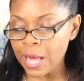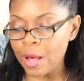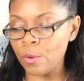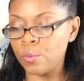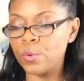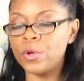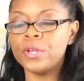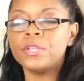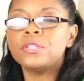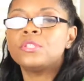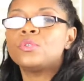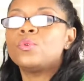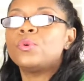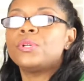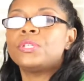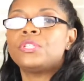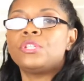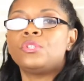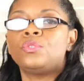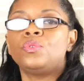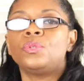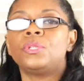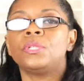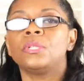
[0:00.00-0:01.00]
I was going
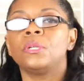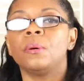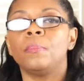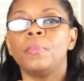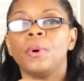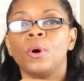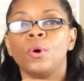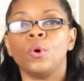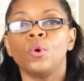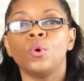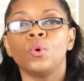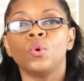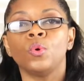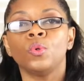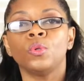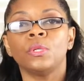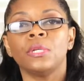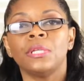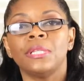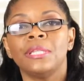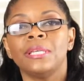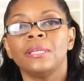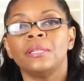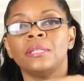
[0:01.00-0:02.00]
to do it in a bowl
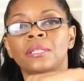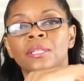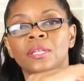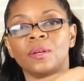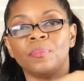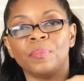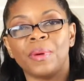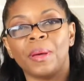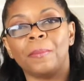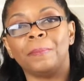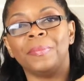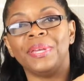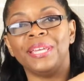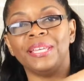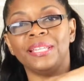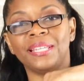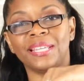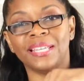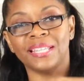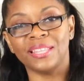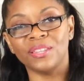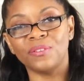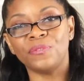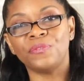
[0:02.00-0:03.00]
and then dip my
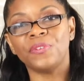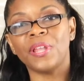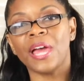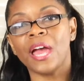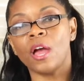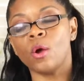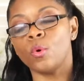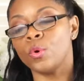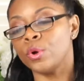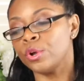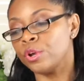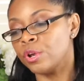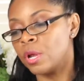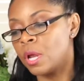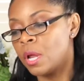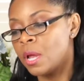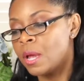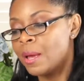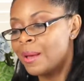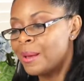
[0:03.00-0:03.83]
meat in the flour,